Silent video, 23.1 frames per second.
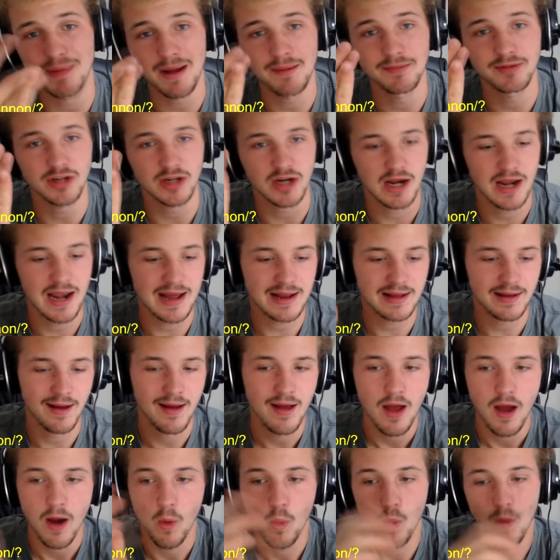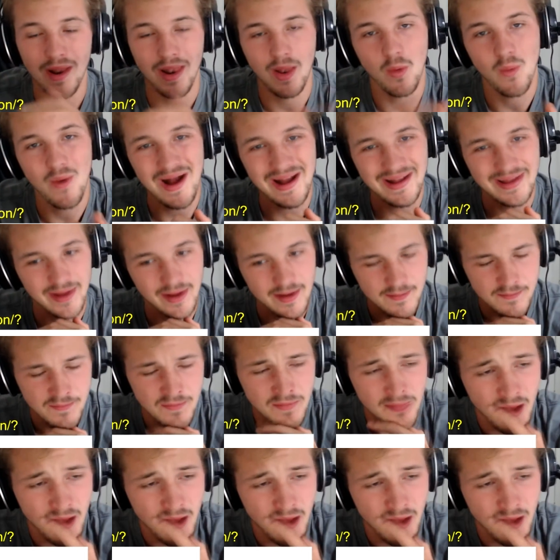bam shakalaka, Willa Waka.